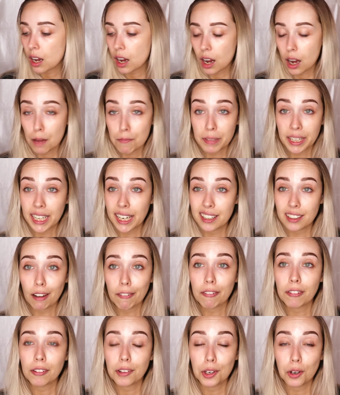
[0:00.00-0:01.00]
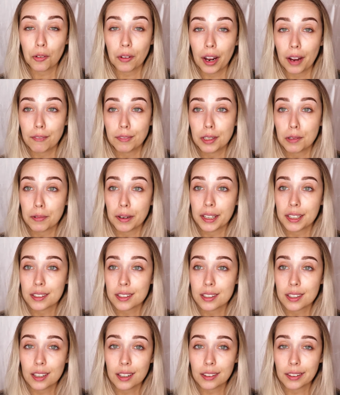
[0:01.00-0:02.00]
Like I definitely don't have the
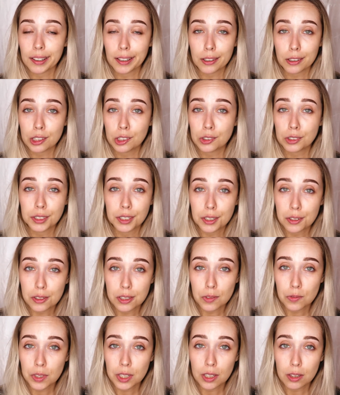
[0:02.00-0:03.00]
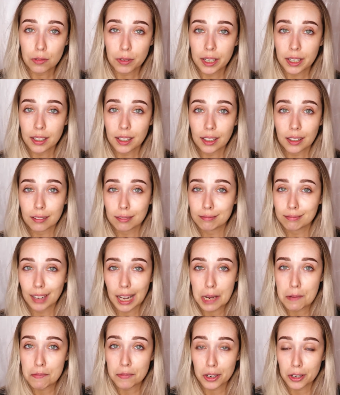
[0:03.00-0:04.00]
whitest teeth. I could totally use some teeth whitening.
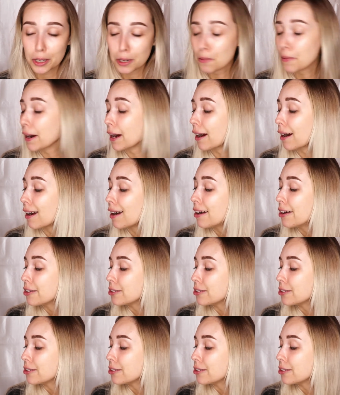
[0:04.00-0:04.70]
I'm very aware.